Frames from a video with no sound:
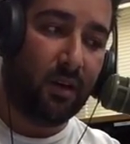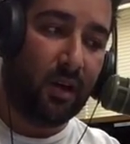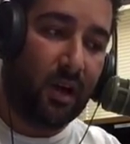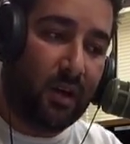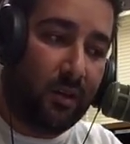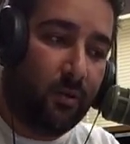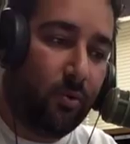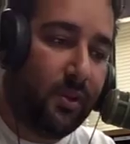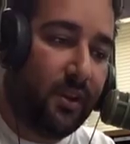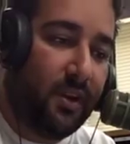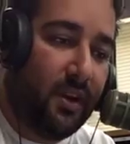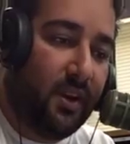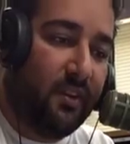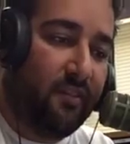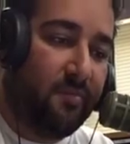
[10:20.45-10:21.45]
we're the
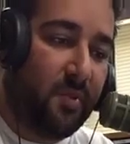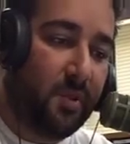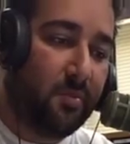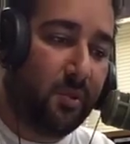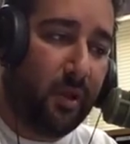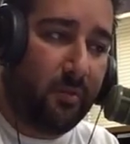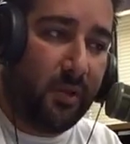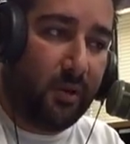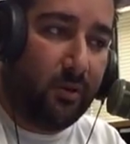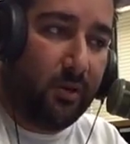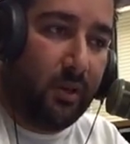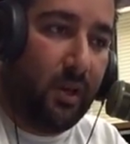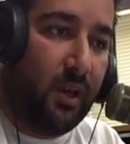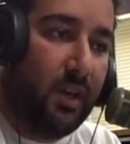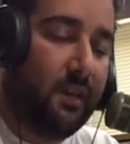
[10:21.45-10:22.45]
native people. I mean,
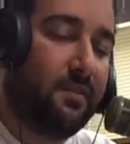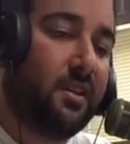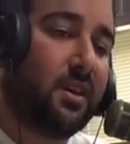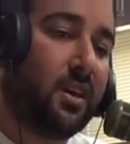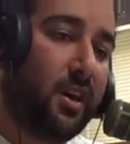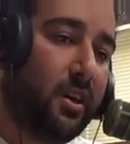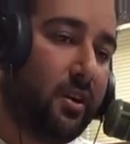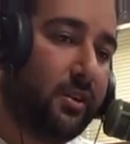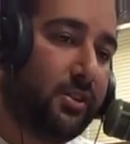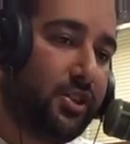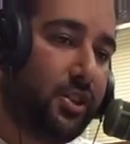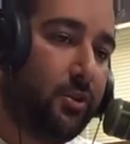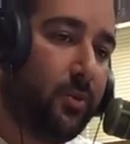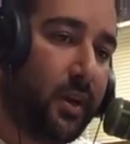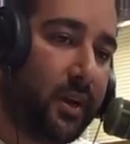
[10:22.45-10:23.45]
even the
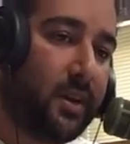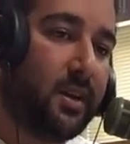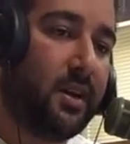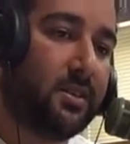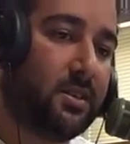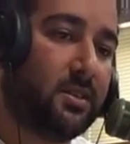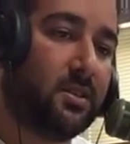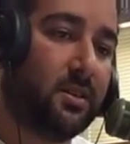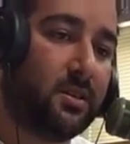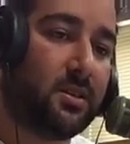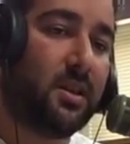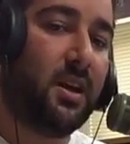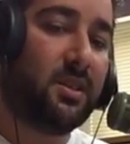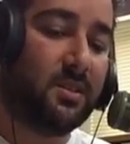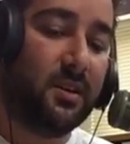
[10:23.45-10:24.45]
KRG recognizes us
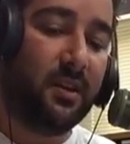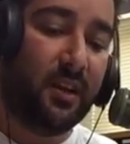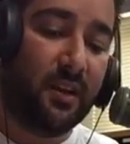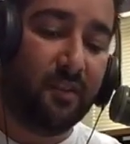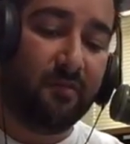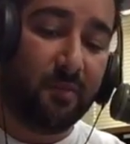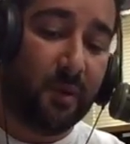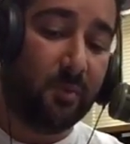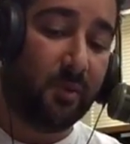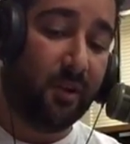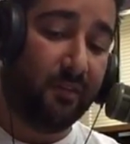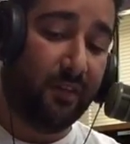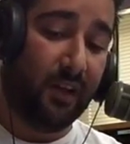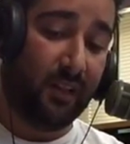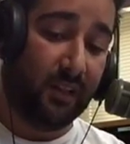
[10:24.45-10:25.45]
as the native people
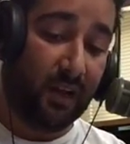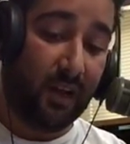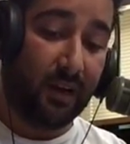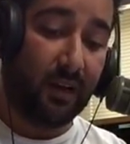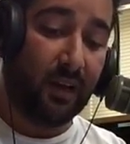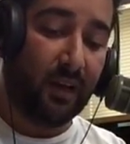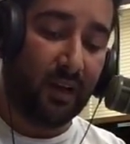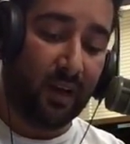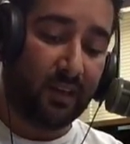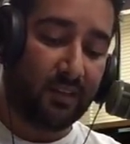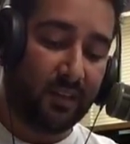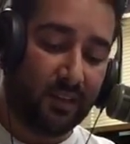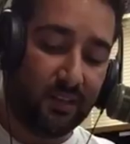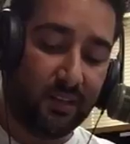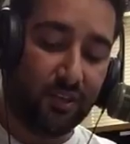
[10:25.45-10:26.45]
of that land, as the
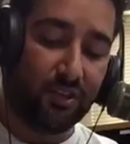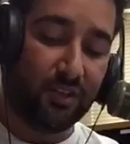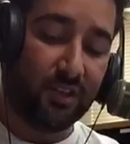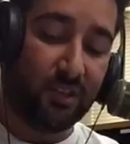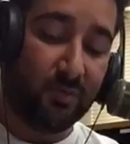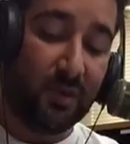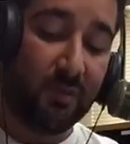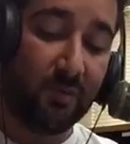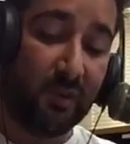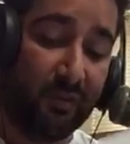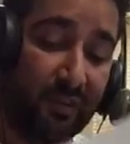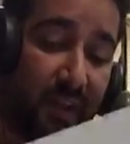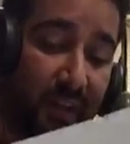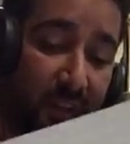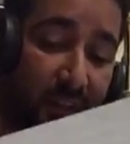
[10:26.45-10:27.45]
indigenous people of
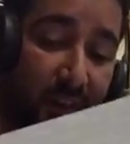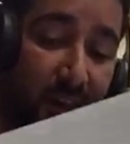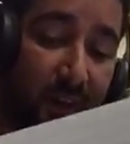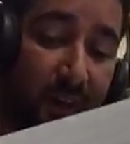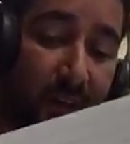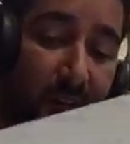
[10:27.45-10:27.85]
that land.